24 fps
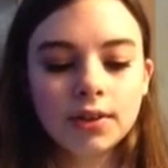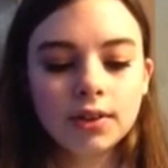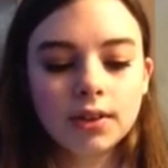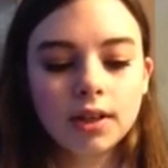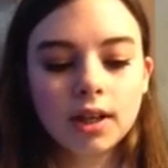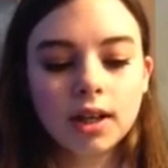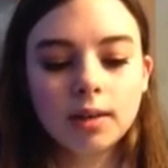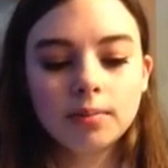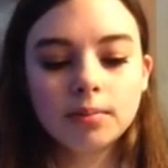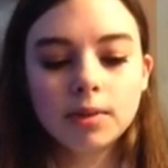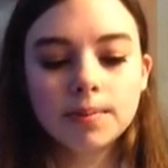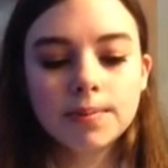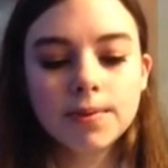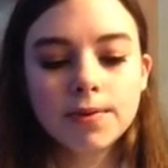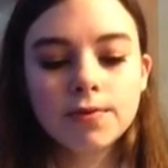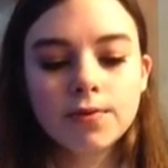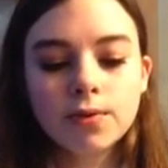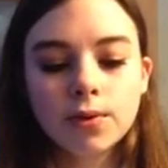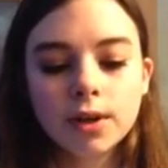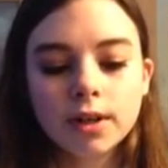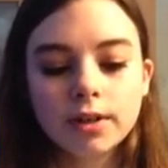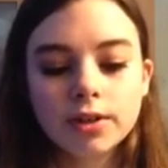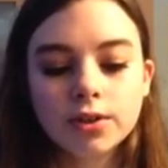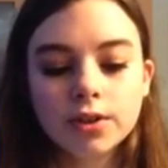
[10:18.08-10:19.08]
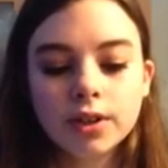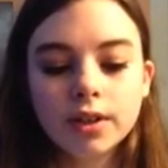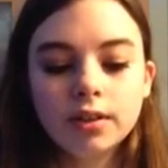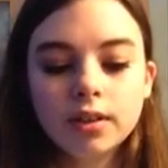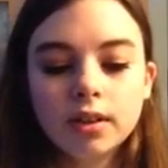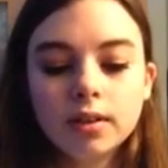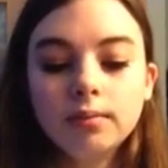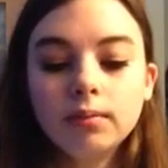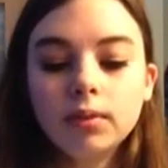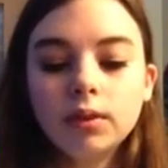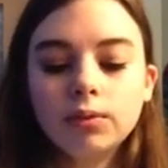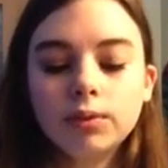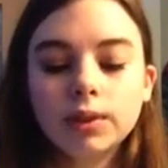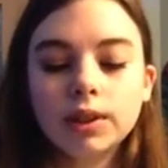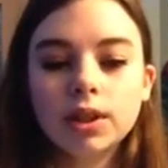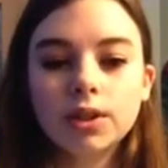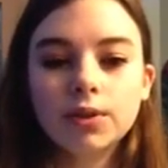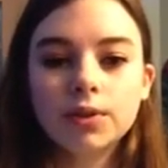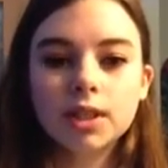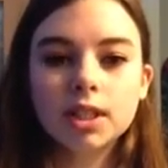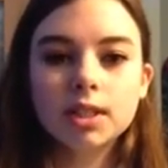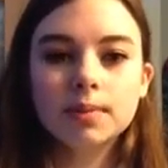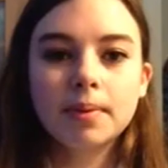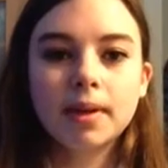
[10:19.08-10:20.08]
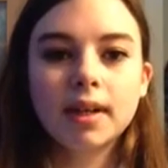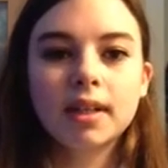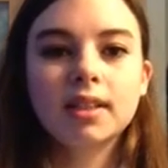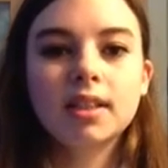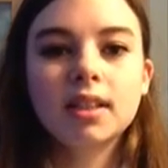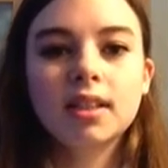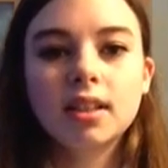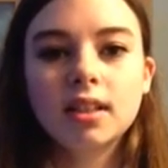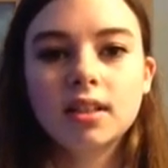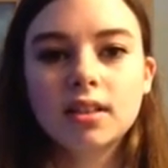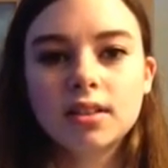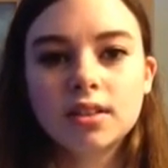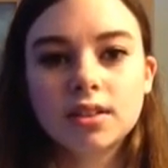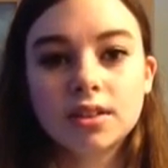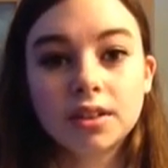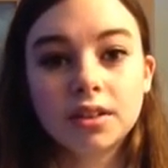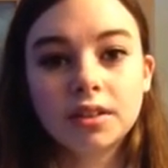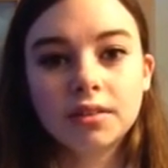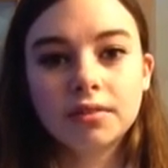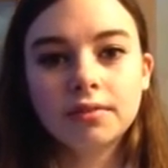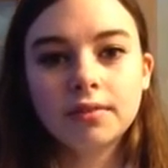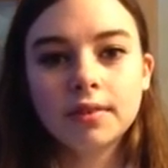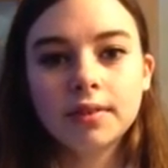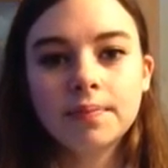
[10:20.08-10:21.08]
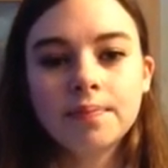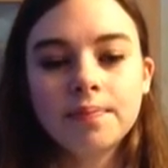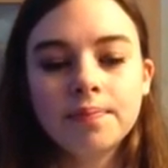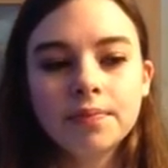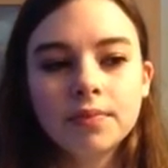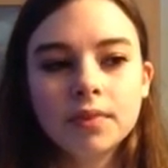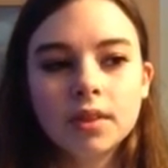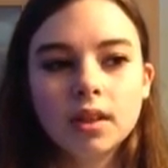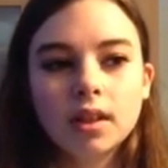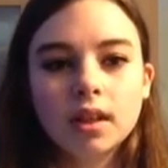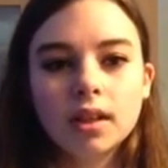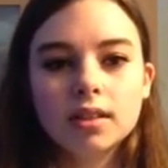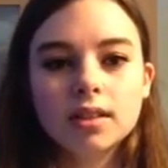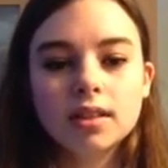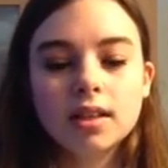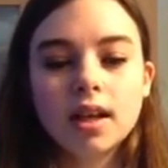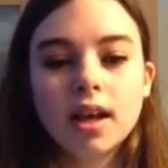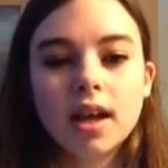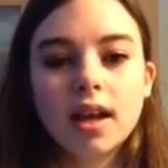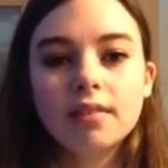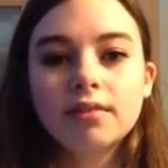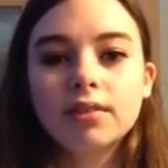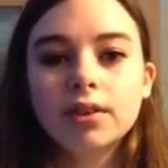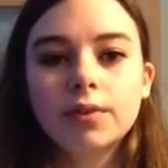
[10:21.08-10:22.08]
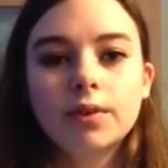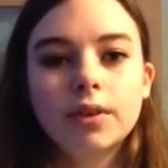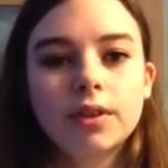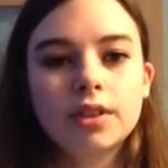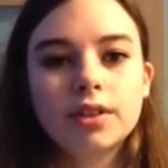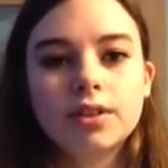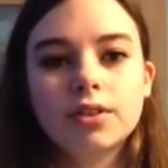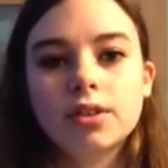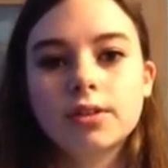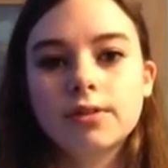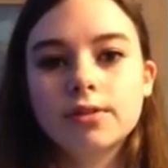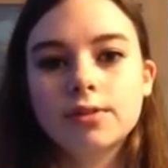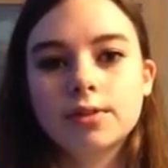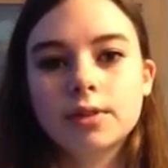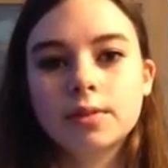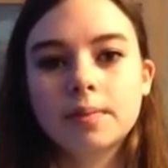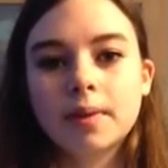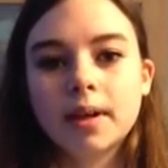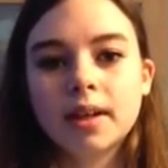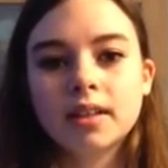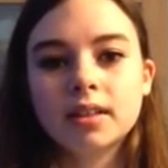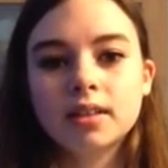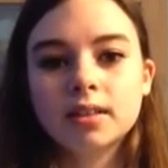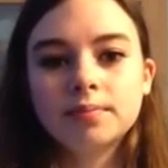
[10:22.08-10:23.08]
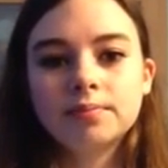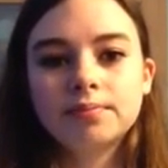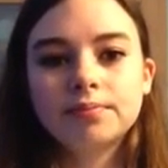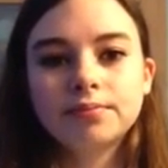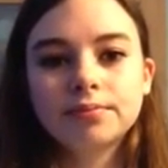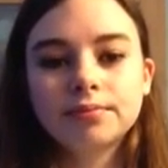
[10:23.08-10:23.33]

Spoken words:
Number 4, treat them with the respect they deserve, because everyone deserves respect.